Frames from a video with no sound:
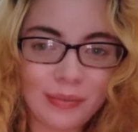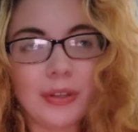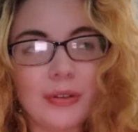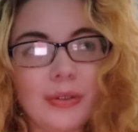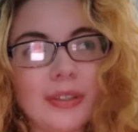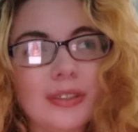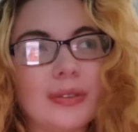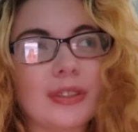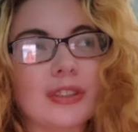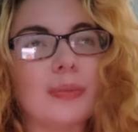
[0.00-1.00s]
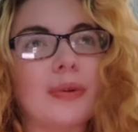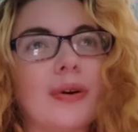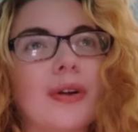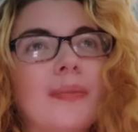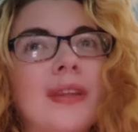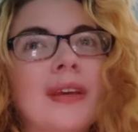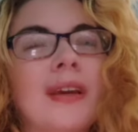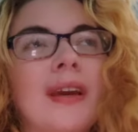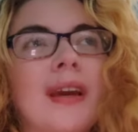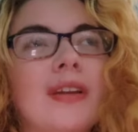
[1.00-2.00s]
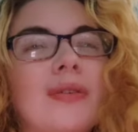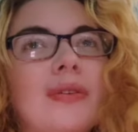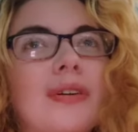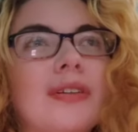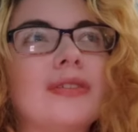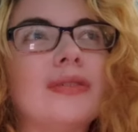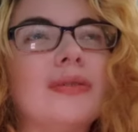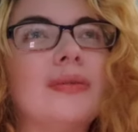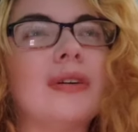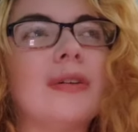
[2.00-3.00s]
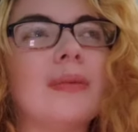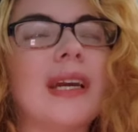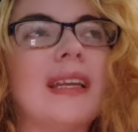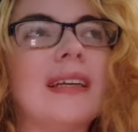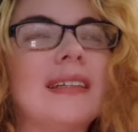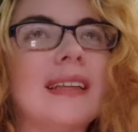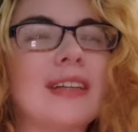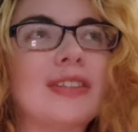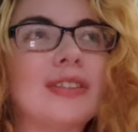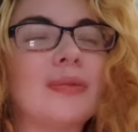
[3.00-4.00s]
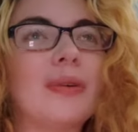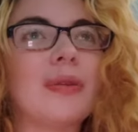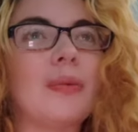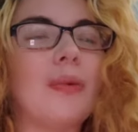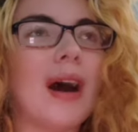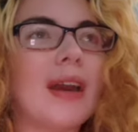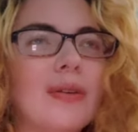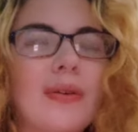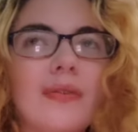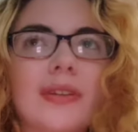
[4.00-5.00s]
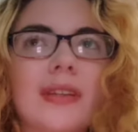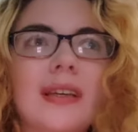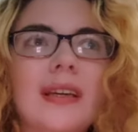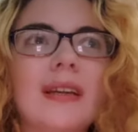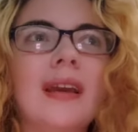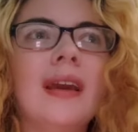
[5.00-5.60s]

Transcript: When you learn to explore and you learn to um, get in connection with why you're overthinking